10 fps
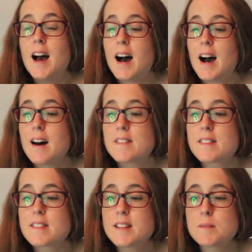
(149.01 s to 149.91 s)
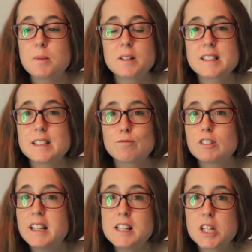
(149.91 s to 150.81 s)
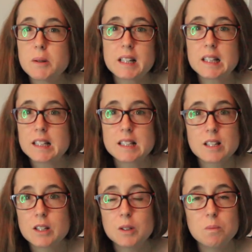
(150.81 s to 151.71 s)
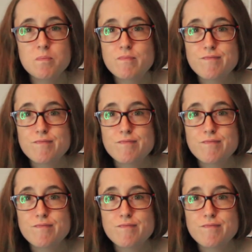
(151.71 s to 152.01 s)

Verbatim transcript: and this book didn't really do anything to